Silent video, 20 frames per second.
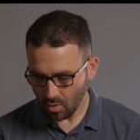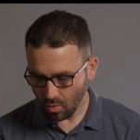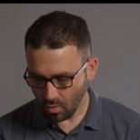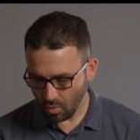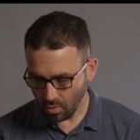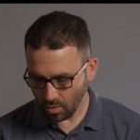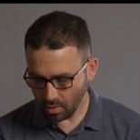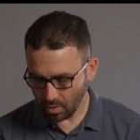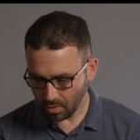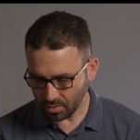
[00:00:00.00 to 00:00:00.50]

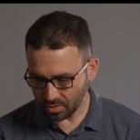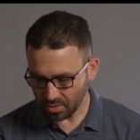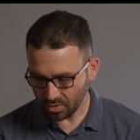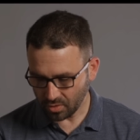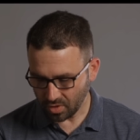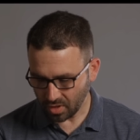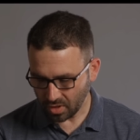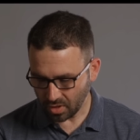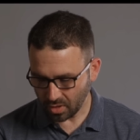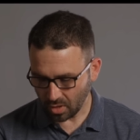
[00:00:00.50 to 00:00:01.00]
or
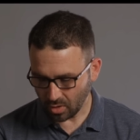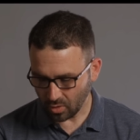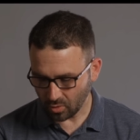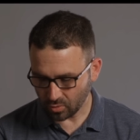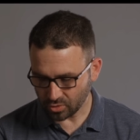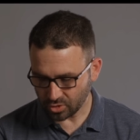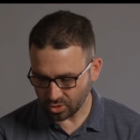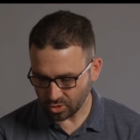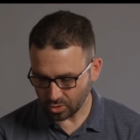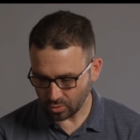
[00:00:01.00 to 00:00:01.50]
you can
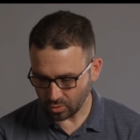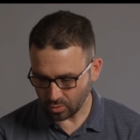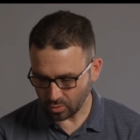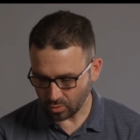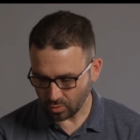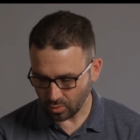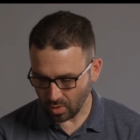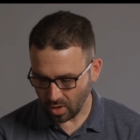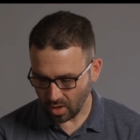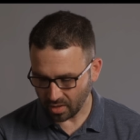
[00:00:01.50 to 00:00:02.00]
go
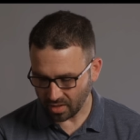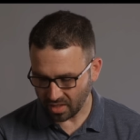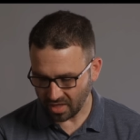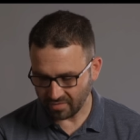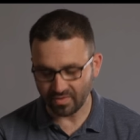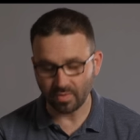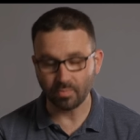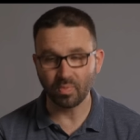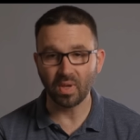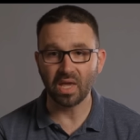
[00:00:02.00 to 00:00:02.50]
to our
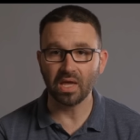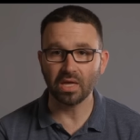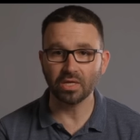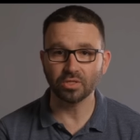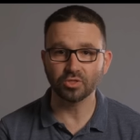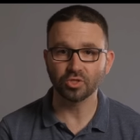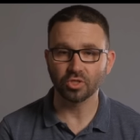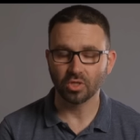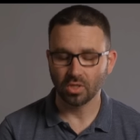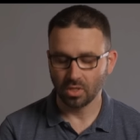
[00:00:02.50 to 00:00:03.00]
giving
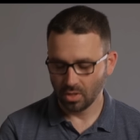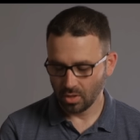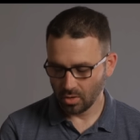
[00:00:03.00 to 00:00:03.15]
page,